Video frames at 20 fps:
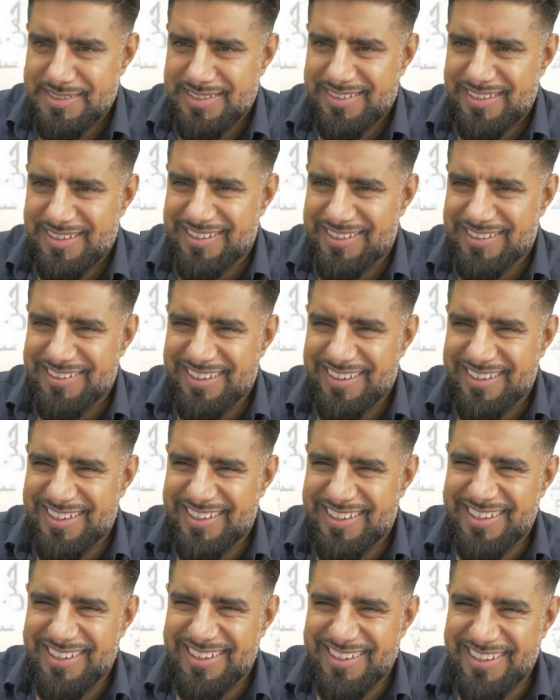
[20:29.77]

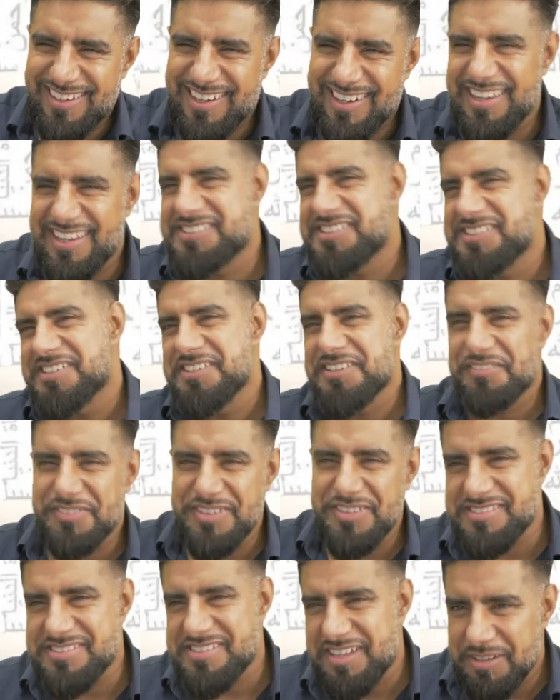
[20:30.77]
Allah, legend of
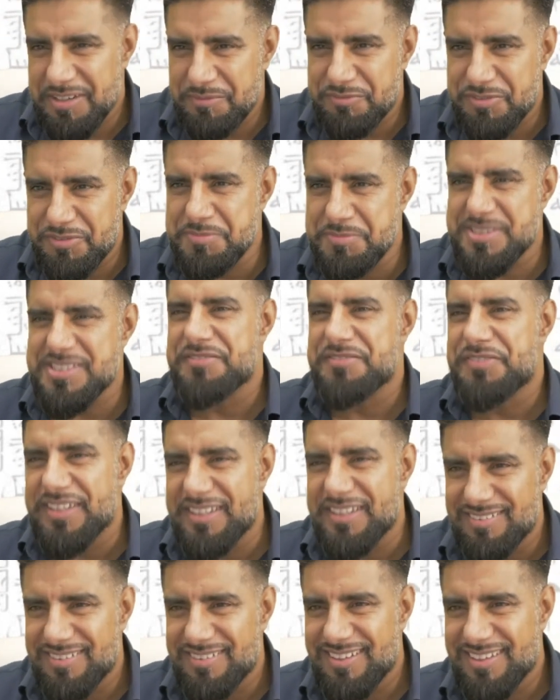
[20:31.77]
his time from
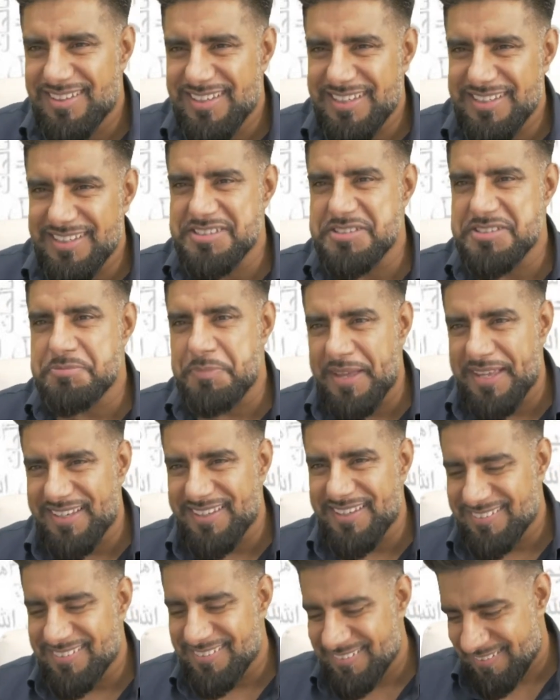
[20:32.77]
Seville in Spain.